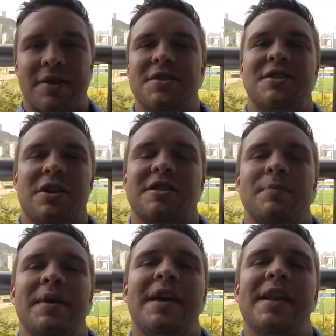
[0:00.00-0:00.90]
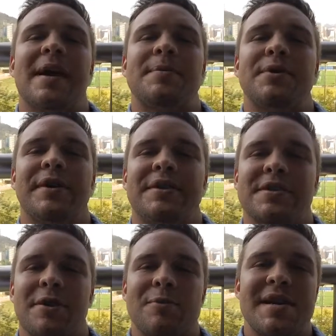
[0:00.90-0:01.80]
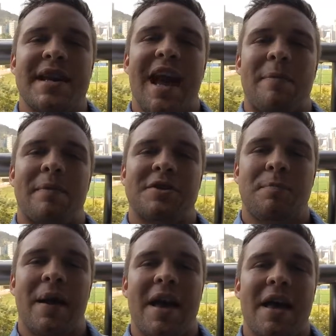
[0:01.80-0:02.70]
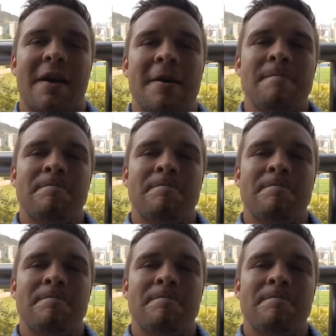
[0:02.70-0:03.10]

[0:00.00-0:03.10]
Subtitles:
This is just the beginning. I'm doing it just a recap on Japan,